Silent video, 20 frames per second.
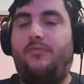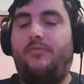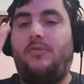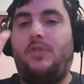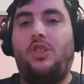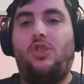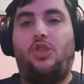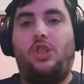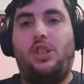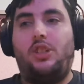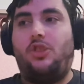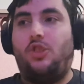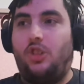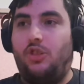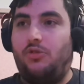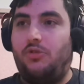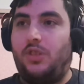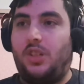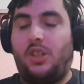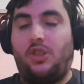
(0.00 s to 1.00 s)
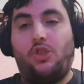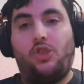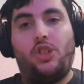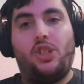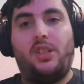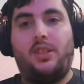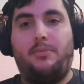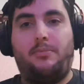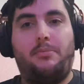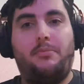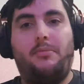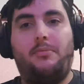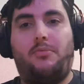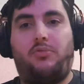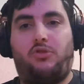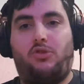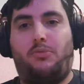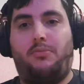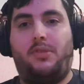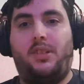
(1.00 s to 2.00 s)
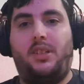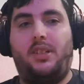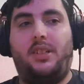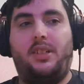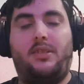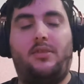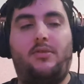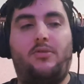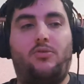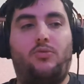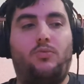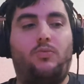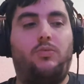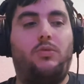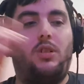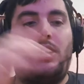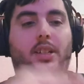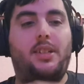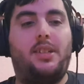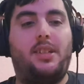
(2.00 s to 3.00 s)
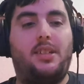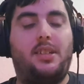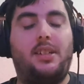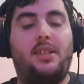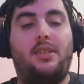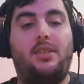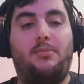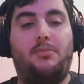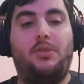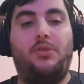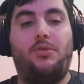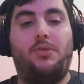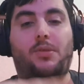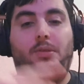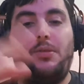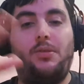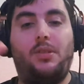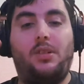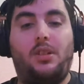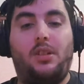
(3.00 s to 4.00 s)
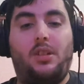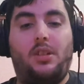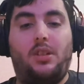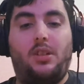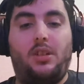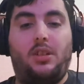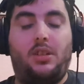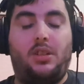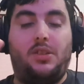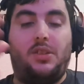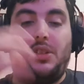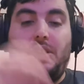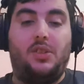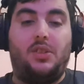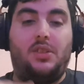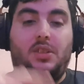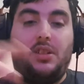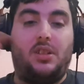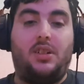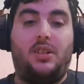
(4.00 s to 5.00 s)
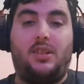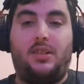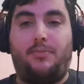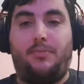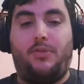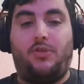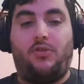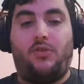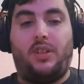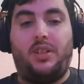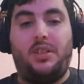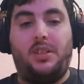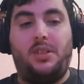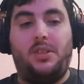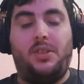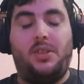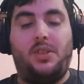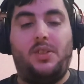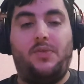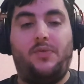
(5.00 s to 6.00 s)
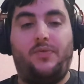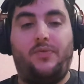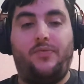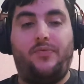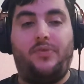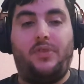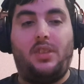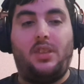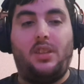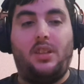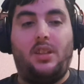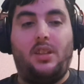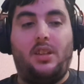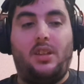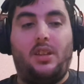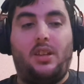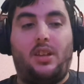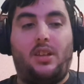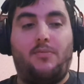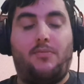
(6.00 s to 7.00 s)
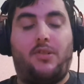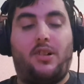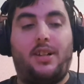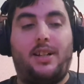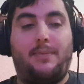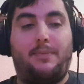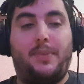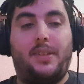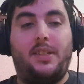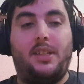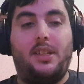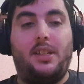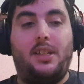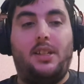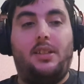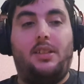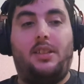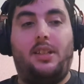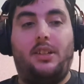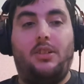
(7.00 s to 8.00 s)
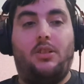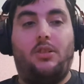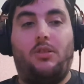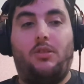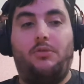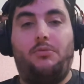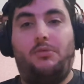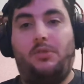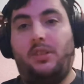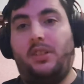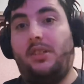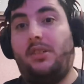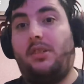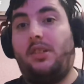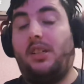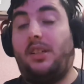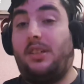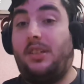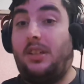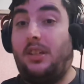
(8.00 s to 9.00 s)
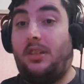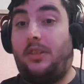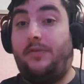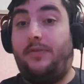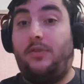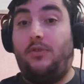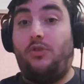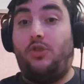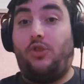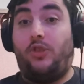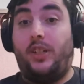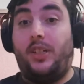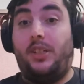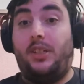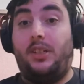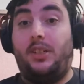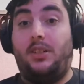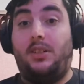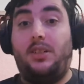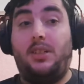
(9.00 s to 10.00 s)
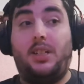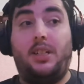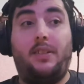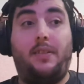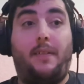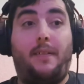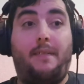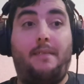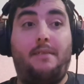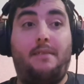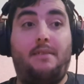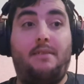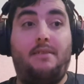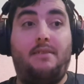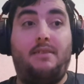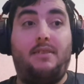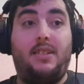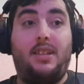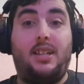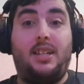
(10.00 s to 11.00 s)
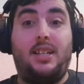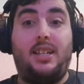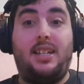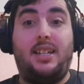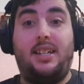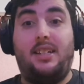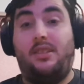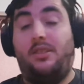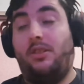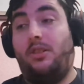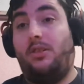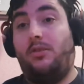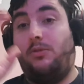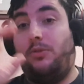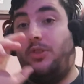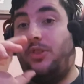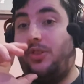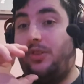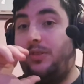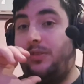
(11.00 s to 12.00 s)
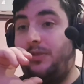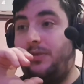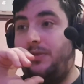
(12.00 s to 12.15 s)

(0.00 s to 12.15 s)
She's using shit properly now. Weiss has had the most consistent upgrades, and perhaps the only successful training arc in the whole show.